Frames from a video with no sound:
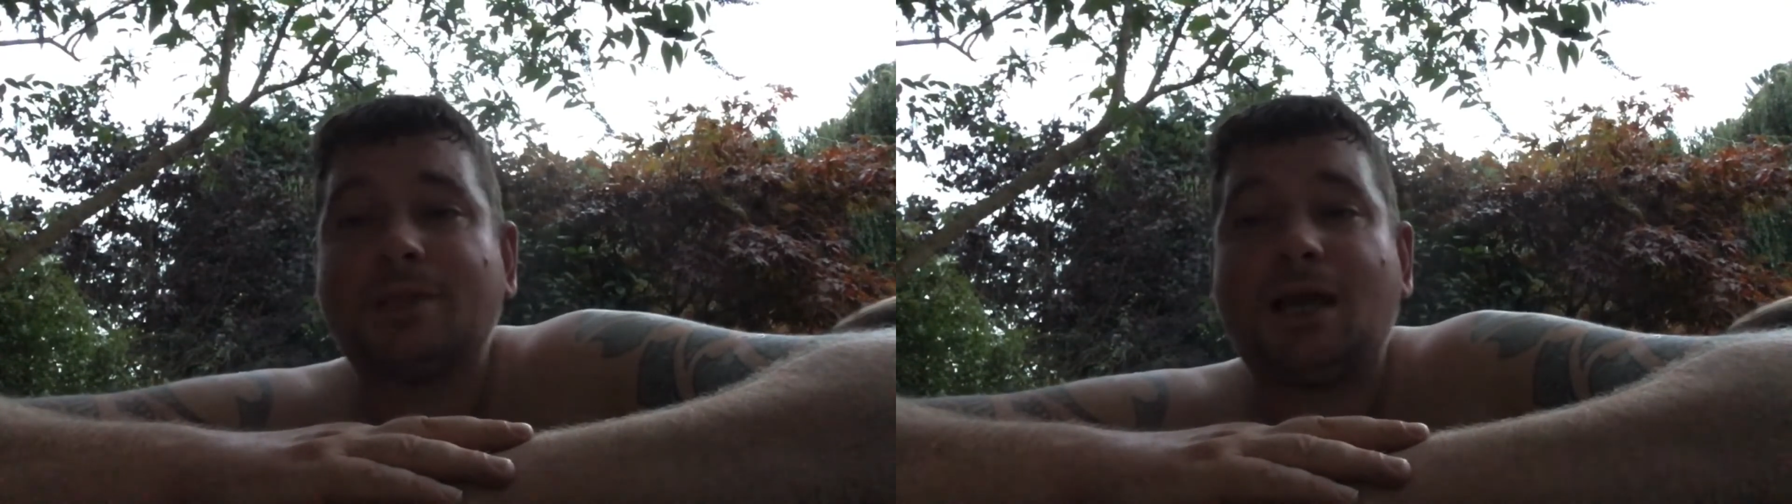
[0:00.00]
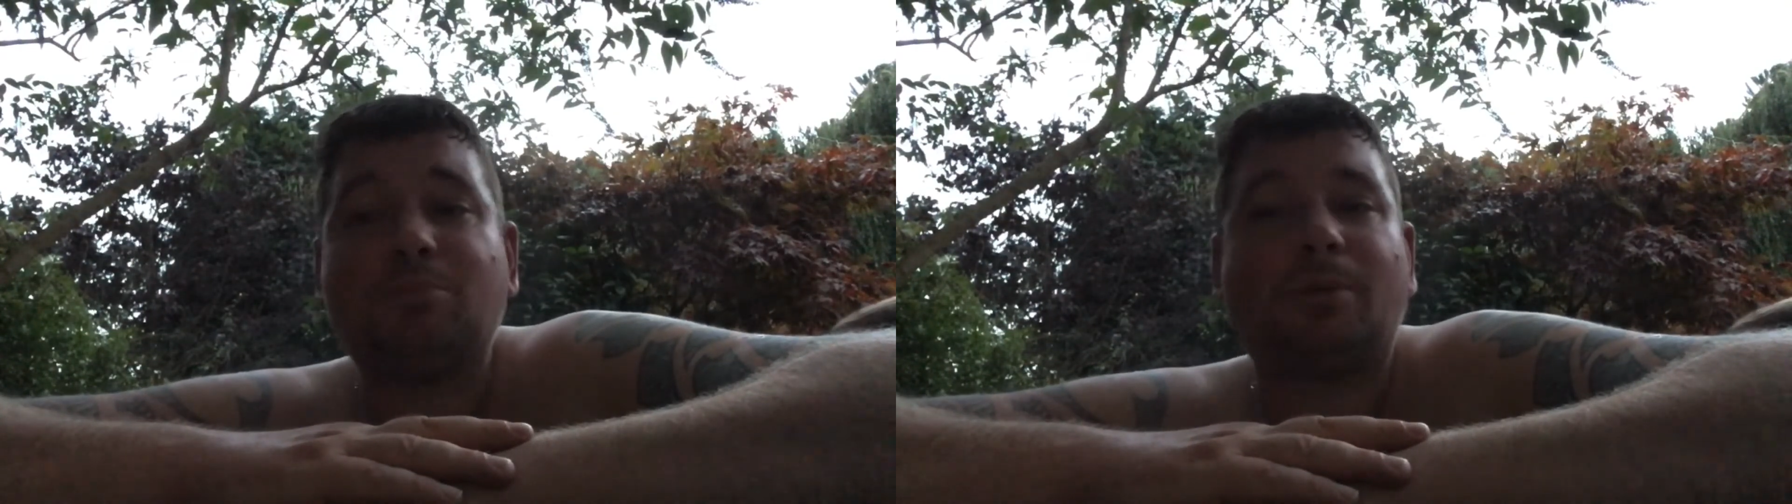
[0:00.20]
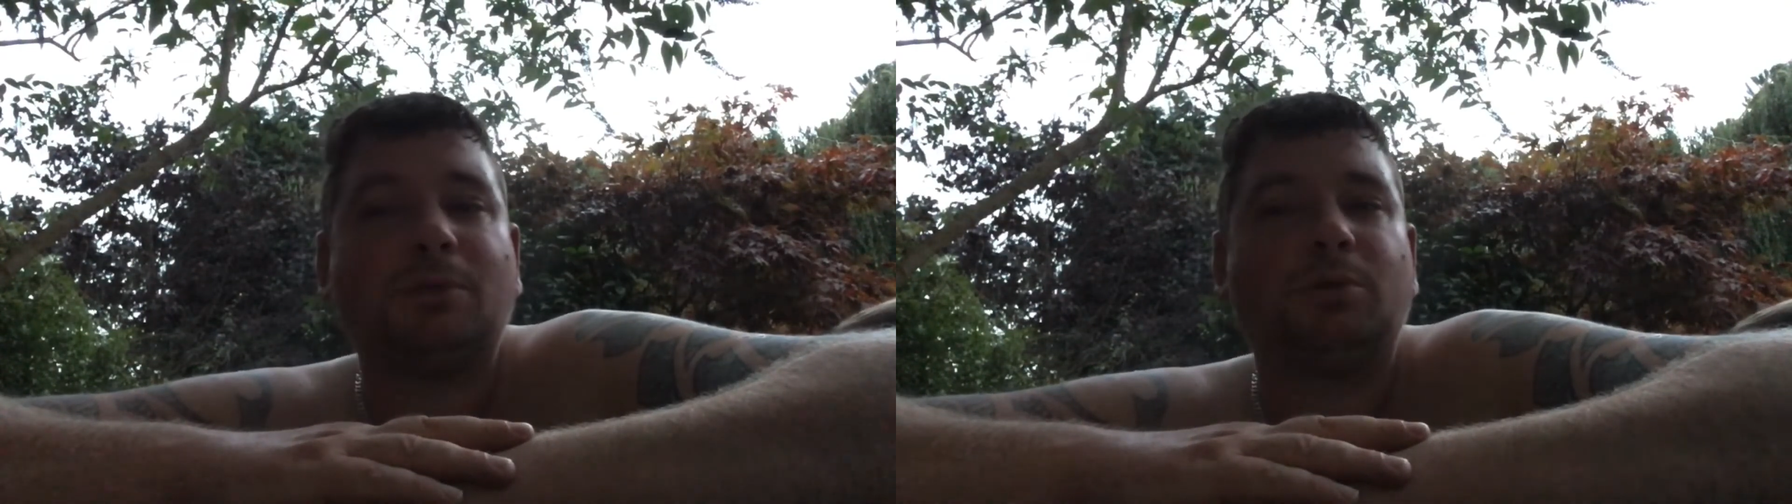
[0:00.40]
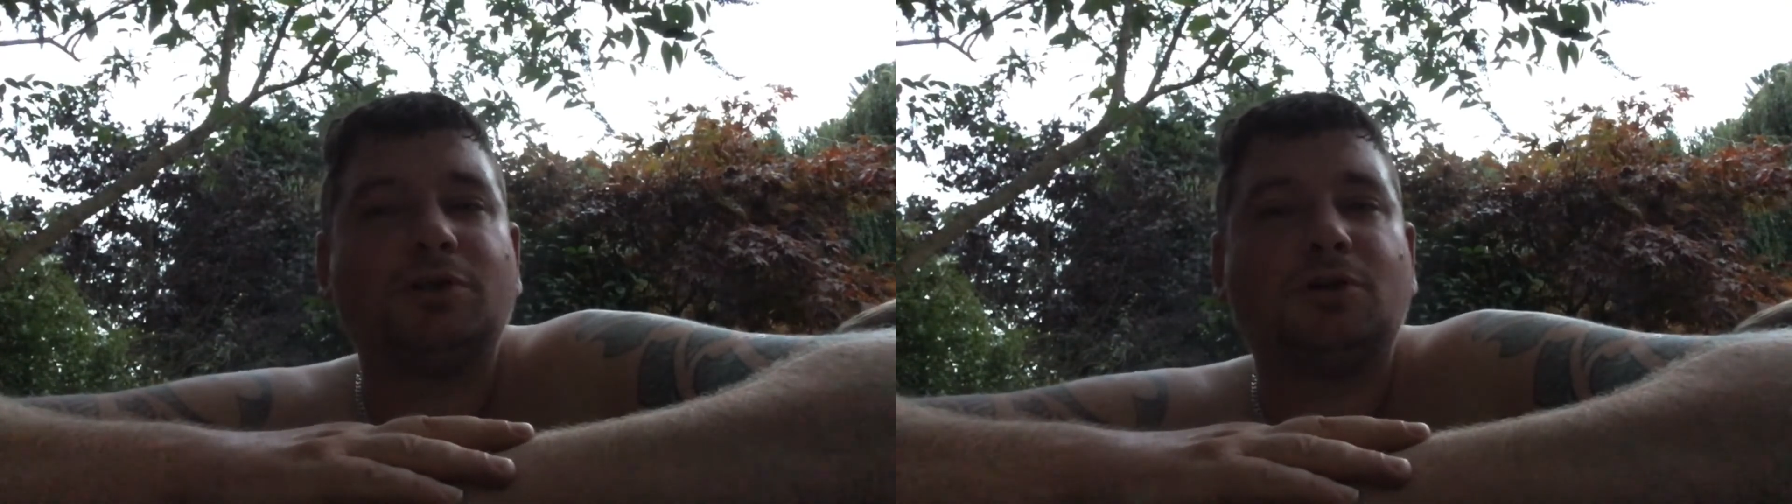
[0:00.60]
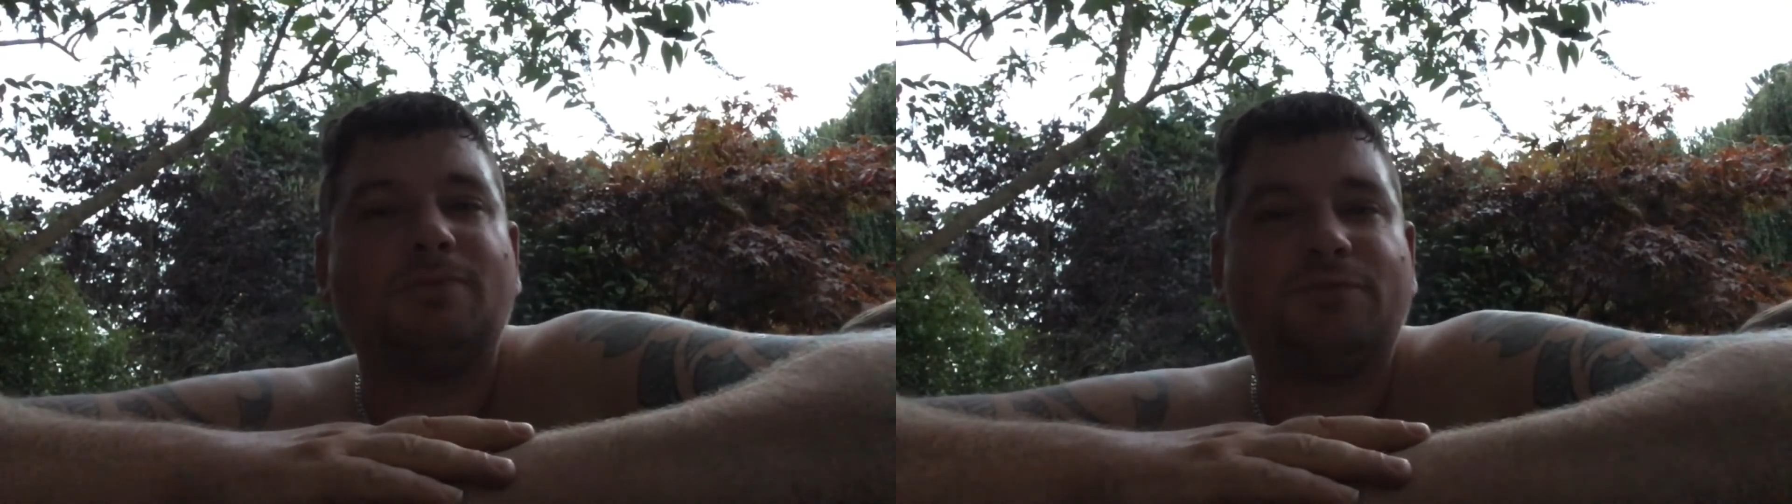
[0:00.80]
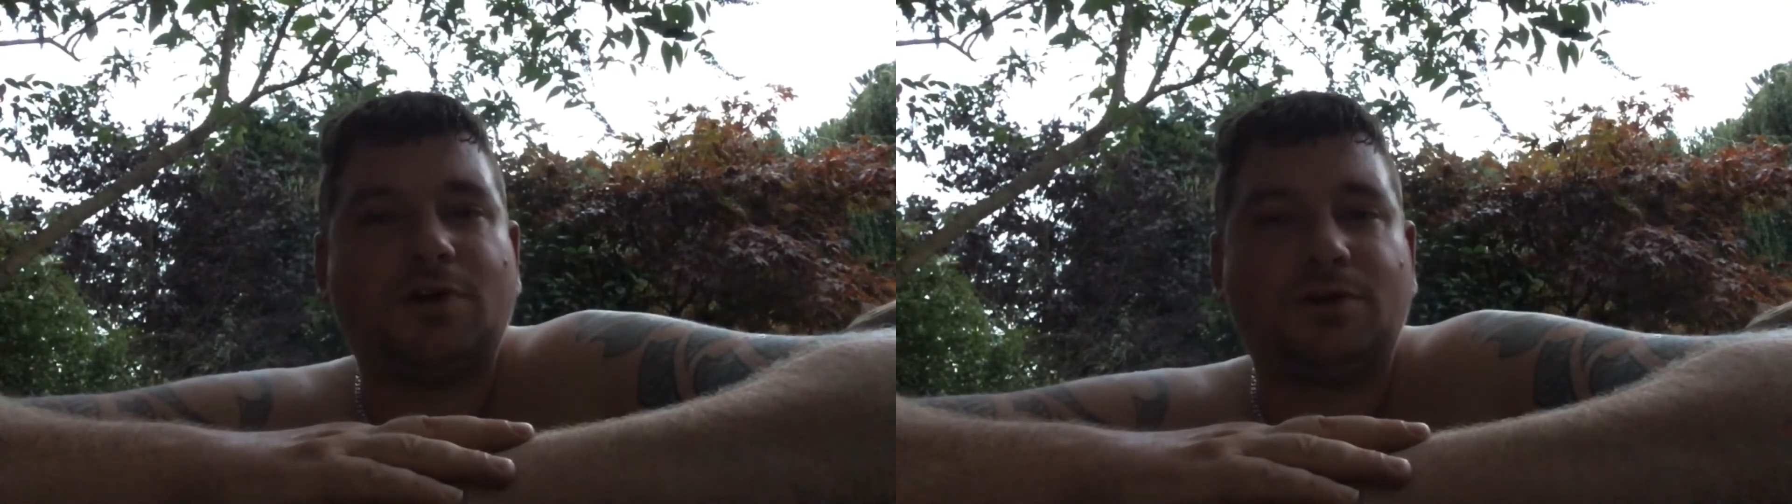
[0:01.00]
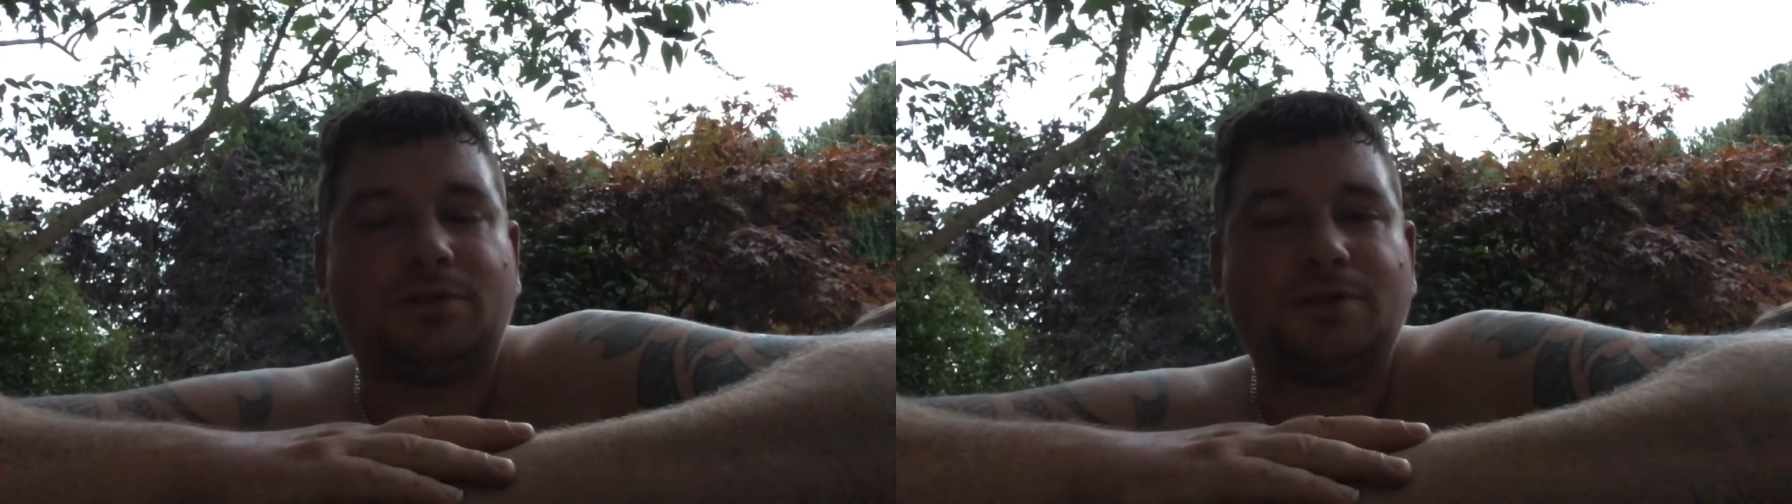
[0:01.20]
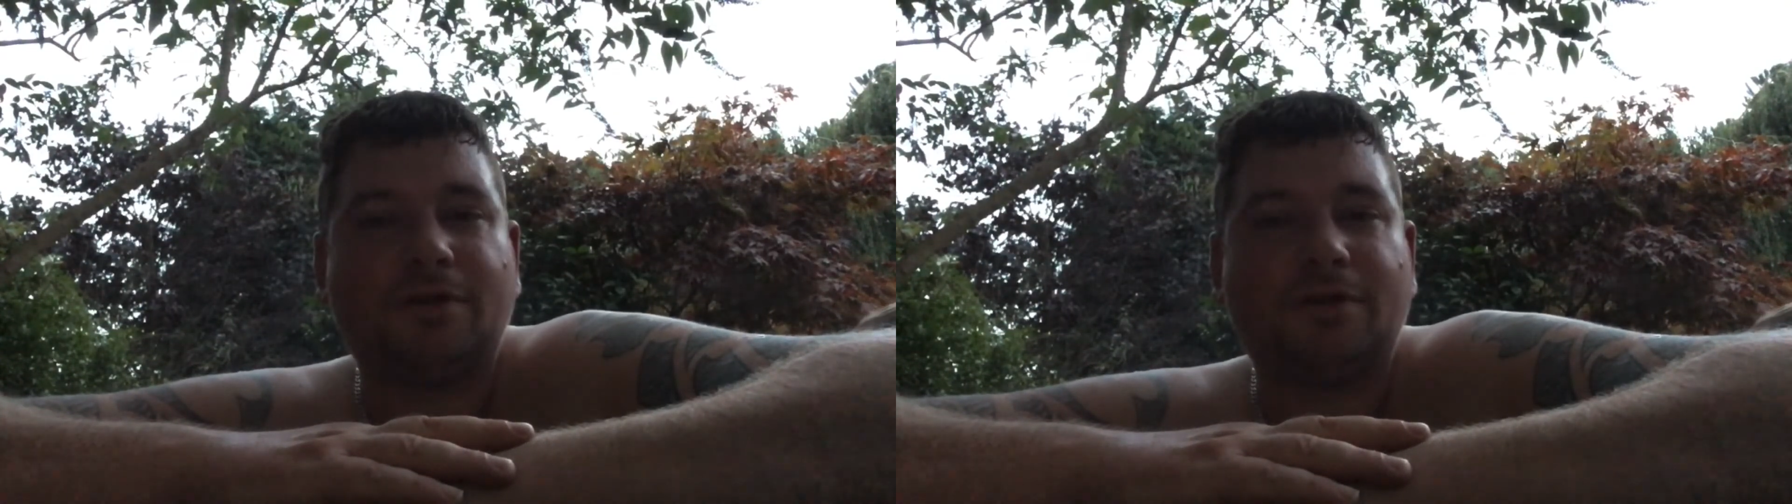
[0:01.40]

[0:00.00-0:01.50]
I probably wouldn't have come third